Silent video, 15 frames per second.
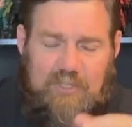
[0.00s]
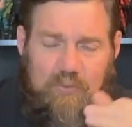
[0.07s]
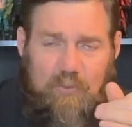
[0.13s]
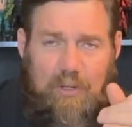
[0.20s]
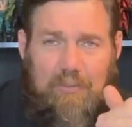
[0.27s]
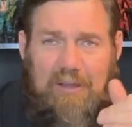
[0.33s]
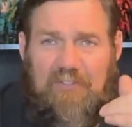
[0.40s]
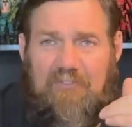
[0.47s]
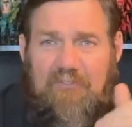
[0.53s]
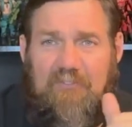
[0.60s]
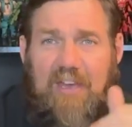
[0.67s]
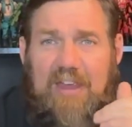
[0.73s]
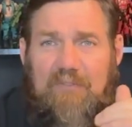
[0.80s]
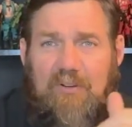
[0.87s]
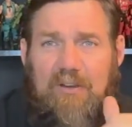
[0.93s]
of my
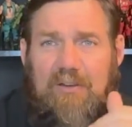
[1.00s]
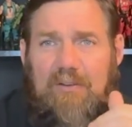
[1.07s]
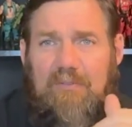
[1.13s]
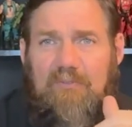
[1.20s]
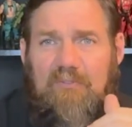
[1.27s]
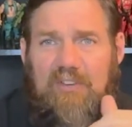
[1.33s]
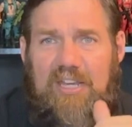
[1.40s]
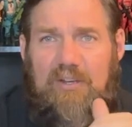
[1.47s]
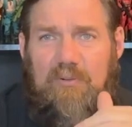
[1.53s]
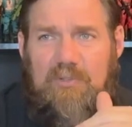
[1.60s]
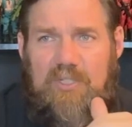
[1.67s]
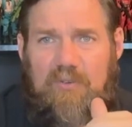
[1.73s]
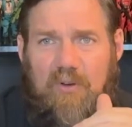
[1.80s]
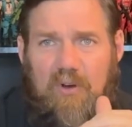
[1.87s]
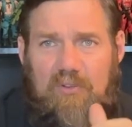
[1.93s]
favorite vehicles
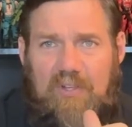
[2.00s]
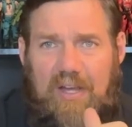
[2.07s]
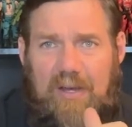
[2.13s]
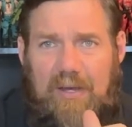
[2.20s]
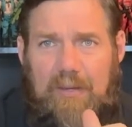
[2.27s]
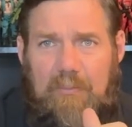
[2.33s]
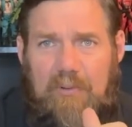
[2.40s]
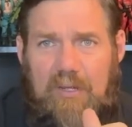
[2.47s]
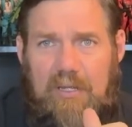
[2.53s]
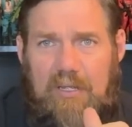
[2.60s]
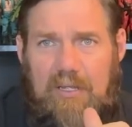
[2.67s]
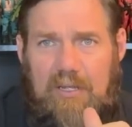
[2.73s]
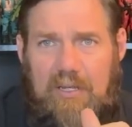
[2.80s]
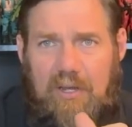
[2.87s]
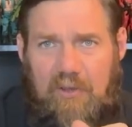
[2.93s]
of all time.
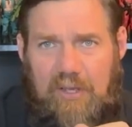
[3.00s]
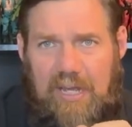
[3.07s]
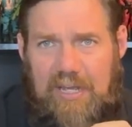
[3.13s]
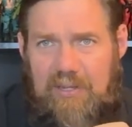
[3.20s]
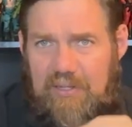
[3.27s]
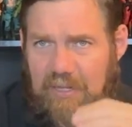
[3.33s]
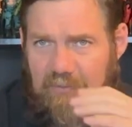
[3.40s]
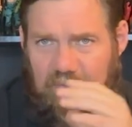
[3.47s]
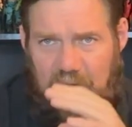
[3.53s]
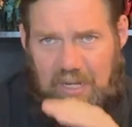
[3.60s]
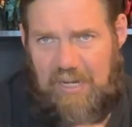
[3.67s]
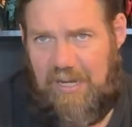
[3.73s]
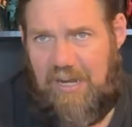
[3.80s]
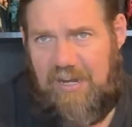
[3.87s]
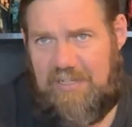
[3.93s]
Okay,
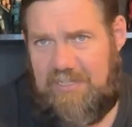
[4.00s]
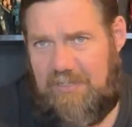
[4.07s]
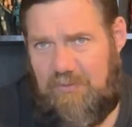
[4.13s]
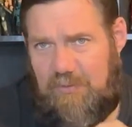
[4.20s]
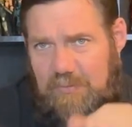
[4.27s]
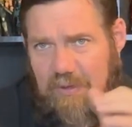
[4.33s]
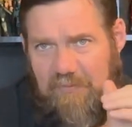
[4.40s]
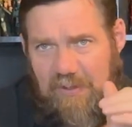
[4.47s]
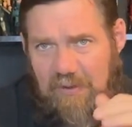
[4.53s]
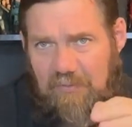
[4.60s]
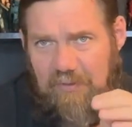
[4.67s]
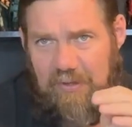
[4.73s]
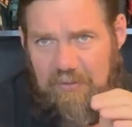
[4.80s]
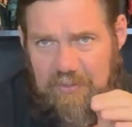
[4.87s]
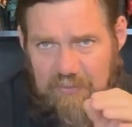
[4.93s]
honestly, one of my favorite
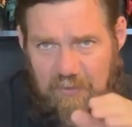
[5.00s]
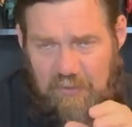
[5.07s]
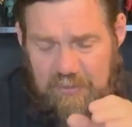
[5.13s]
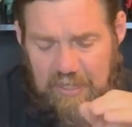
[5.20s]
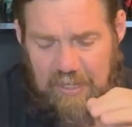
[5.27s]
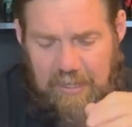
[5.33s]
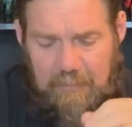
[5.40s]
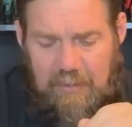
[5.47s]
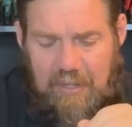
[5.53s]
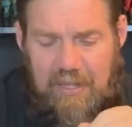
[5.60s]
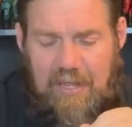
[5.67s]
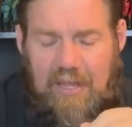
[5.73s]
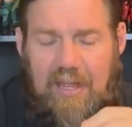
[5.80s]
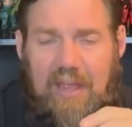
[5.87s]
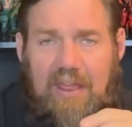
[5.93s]
vehicles of all time.
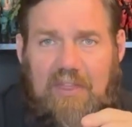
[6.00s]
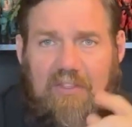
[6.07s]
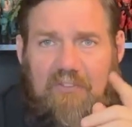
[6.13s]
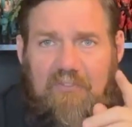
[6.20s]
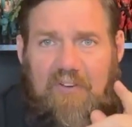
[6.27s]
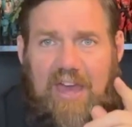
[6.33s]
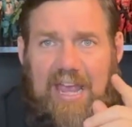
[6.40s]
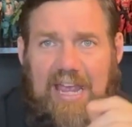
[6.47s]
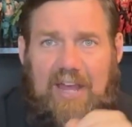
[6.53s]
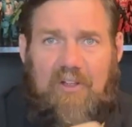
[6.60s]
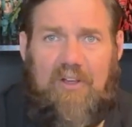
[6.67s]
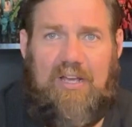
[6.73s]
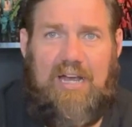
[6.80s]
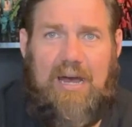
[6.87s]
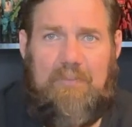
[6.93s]
Fang
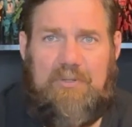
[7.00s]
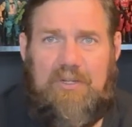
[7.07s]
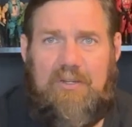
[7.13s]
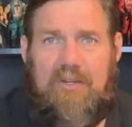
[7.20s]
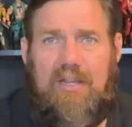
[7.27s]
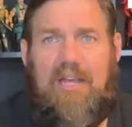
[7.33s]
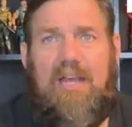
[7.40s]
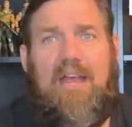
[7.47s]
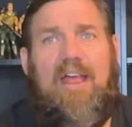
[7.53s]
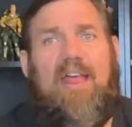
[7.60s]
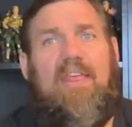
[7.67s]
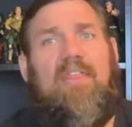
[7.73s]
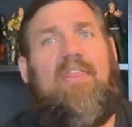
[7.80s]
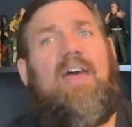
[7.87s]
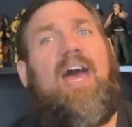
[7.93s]
helicopter.
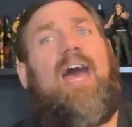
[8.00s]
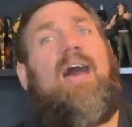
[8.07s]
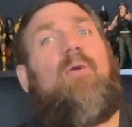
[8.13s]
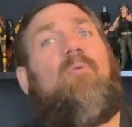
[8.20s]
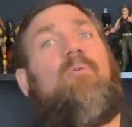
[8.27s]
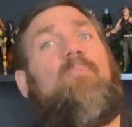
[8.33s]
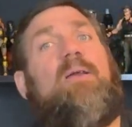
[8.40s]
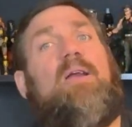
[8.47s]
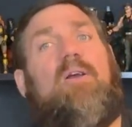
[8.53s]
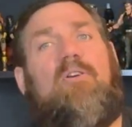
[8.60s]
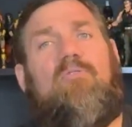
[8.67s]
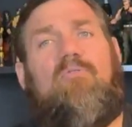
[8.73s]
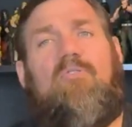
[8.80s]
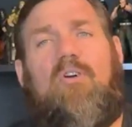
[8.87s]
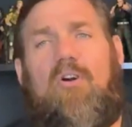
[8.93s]
That would be,
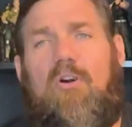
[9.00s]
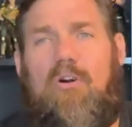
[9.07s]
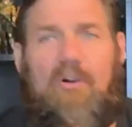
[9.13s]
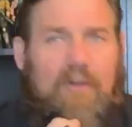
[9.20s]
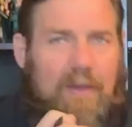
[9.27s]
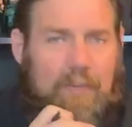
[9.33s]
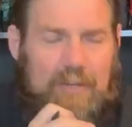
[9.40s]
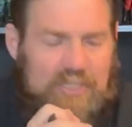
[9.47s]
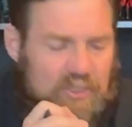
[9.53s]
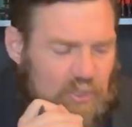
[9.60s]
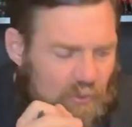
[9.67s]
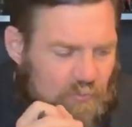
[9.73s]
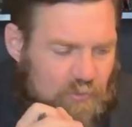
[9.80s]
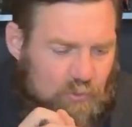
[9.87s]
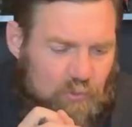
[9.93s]
that'd be so
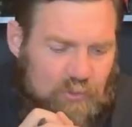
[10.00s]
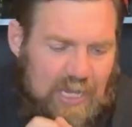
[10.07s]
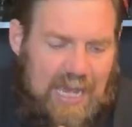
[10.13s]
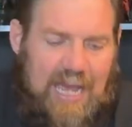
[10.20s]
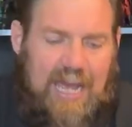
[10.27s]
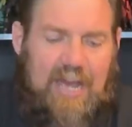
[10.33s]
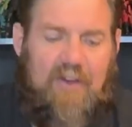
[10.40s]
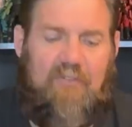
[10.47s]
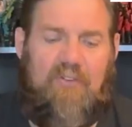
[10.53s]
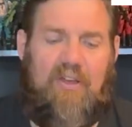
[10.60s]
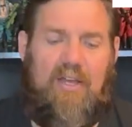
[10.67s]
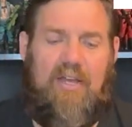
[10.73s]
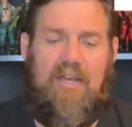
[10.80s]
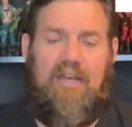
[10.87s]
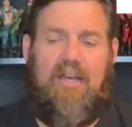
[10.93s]
cool to have.
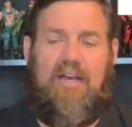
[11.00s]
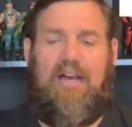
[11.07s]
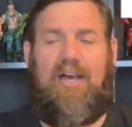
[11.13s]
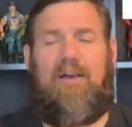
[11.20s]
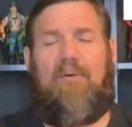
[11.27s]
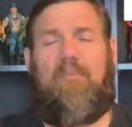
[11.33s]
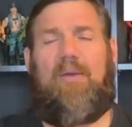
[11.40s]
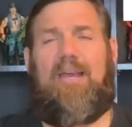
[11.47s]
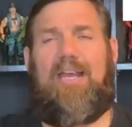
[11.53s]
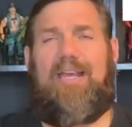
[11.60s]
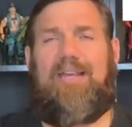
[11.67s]
Probably